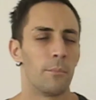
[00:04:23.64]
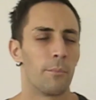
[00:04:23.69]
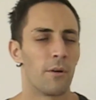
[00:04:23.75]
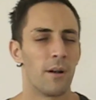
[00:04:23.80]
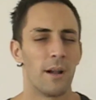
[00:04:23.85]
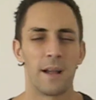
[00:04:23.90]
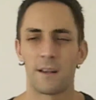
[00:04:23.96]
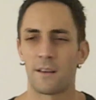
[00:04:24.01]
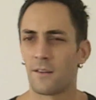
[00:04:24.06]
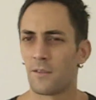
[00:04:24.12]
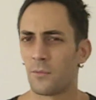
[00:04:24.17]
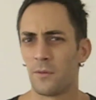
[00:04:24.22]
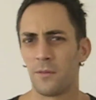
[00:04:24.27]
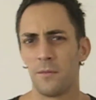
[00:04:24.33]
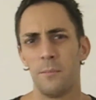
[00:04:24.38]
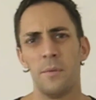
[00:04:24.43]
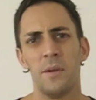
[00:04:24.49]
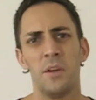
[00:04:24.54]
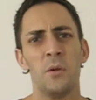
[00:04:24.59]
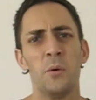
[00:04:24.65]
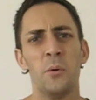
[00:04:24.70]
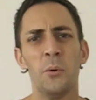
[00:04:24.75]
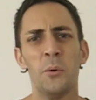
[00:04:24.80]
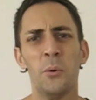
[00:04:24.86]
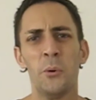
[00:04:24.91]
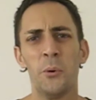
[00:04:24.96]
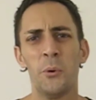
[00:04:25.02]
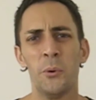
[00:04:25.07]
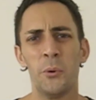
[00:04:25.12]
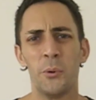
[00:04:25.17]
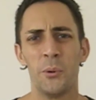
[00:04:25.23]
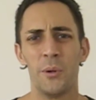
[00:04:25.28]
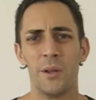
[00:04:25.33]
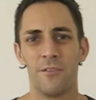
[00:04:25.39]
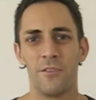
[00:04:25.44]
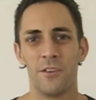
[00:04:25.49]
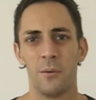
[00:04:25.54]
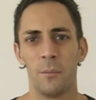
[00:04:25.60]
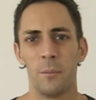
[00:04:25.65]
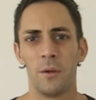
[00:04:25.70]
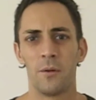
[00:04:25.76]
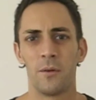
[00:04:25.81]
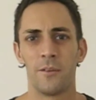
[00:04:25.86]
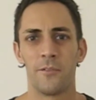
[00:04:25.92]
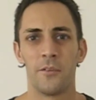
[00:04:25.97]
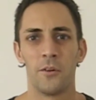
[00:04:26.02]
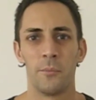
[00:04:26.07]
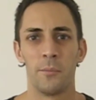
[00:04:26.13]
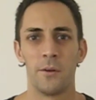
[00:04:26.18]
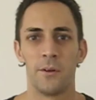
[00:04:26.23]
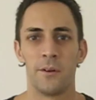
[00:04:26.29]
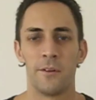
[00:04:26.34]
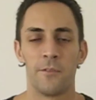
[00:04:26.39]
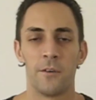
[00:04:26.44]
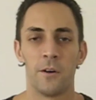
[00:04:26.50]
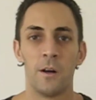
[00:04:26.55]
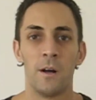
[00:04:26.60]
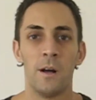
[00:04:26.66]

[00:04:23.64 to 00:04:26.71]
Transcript: practice was beautiful, beautiful, beautiful,